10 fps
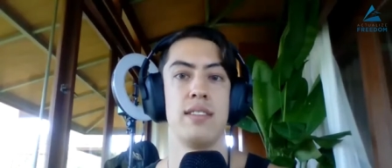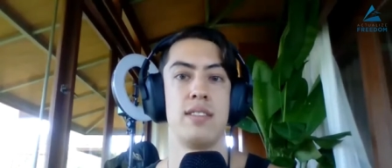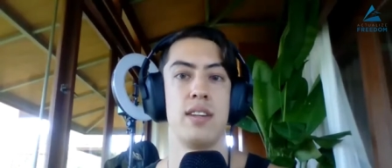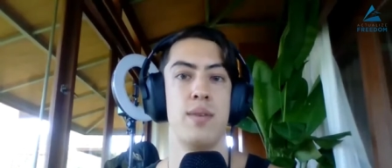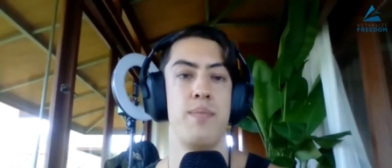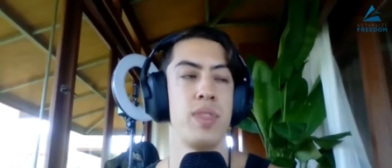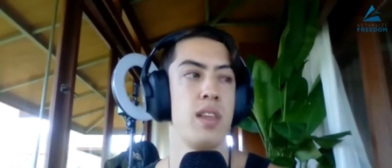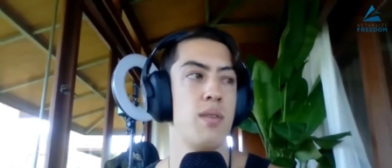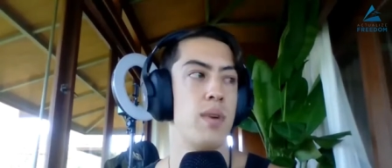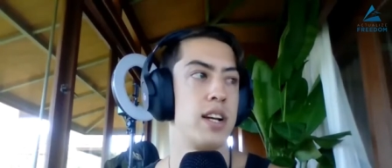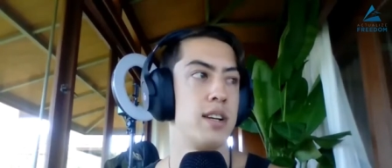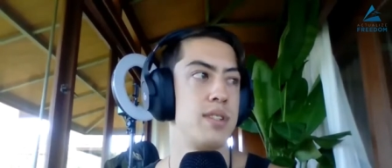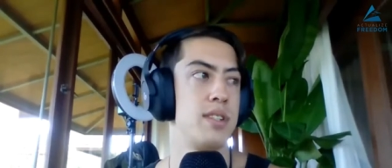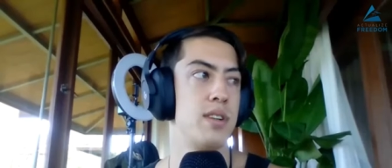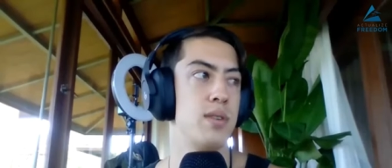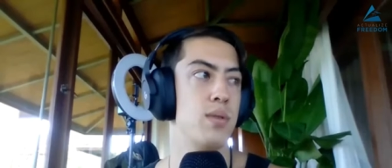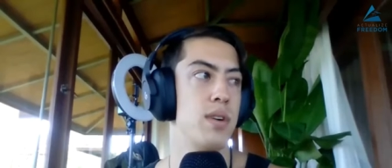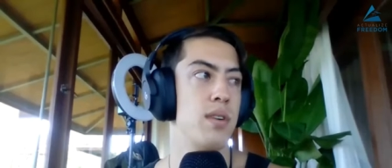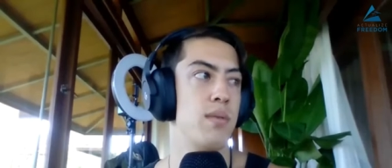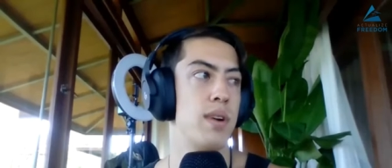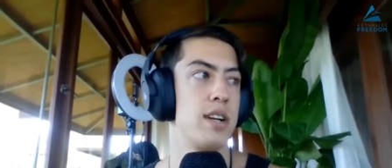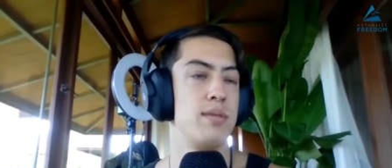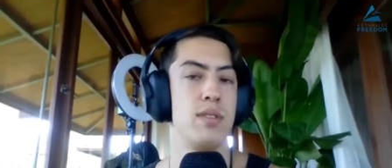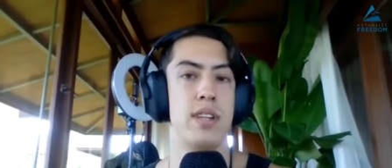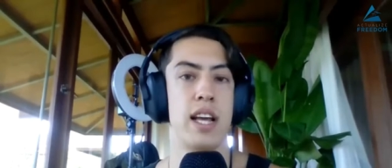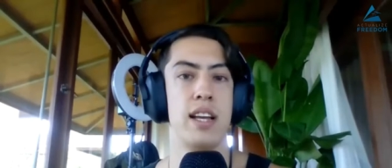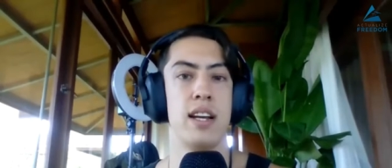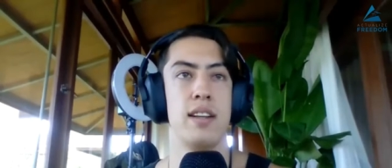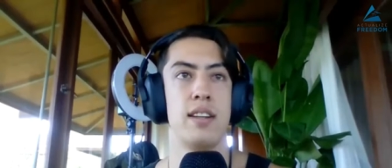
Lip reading: So when it comes to data,